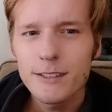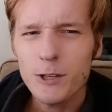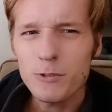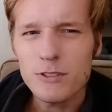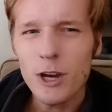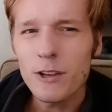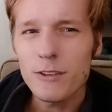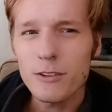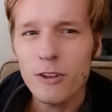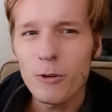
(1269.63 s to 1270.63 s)

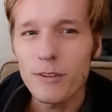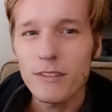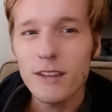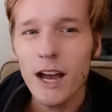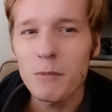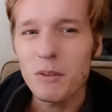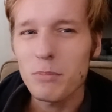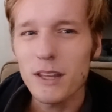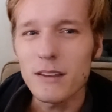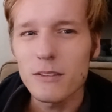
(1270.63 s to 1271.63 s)
There's always a time and
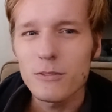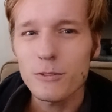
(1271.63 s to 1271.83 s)
place